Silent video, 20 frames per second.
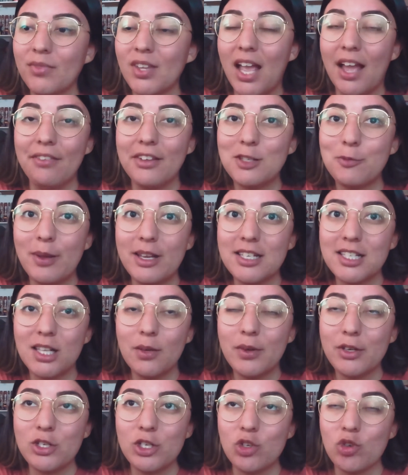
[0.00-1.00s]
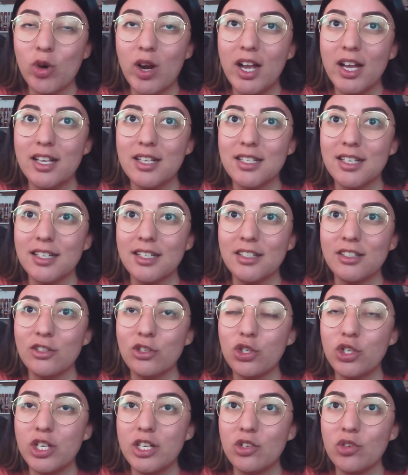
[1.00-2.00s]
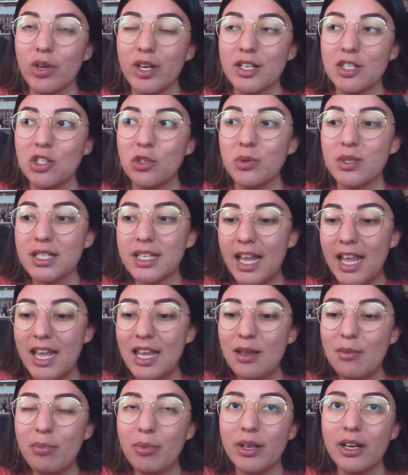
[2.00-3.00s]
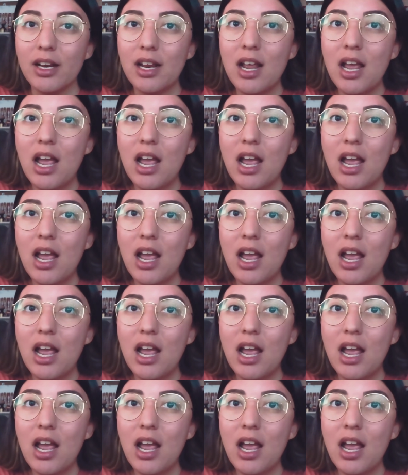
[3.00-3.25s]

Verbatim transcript: and it's basically what she tries and she tries to escape and